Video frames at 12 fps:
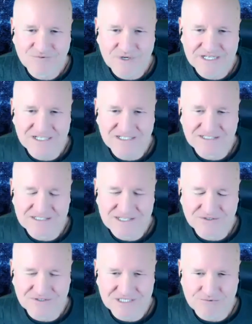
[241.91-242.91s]
are you going to
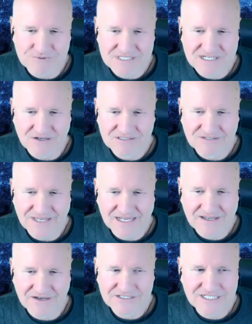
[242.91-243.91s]
do as a result of our
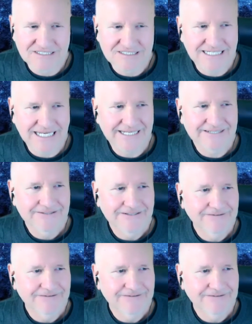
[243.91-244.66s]
coaching today?